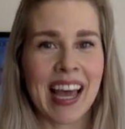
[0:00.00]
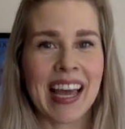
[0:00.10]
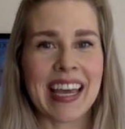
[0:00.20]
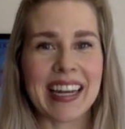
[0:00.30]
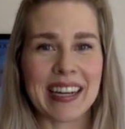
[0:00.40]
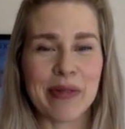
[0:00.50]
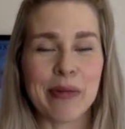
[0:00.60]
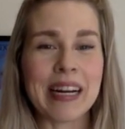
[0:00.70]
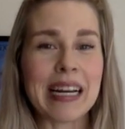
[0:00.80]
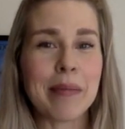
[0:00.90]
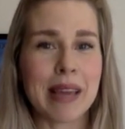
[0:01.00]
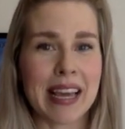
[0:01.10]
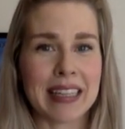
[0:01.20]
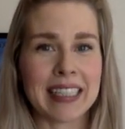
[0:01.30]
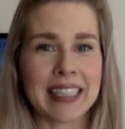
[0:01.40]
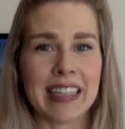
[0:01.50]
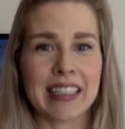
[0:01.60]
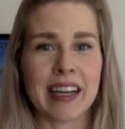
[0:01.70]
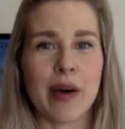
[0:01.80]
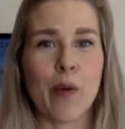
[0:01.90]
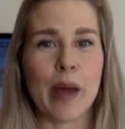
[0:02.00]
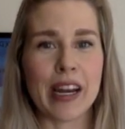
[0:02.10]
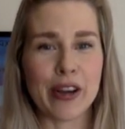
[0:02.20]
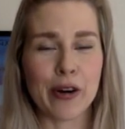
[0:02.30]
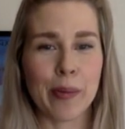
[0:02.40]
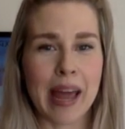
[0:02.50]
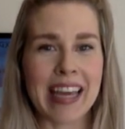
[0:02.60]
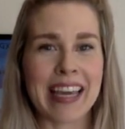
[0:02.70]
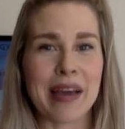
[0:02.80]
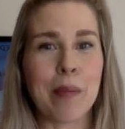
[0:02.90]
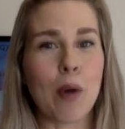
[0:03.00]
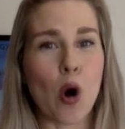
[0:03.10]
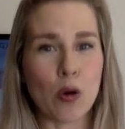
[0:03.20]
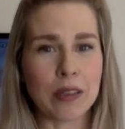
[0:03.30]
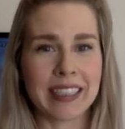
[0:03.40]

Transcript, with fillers: it really means that when you're making bold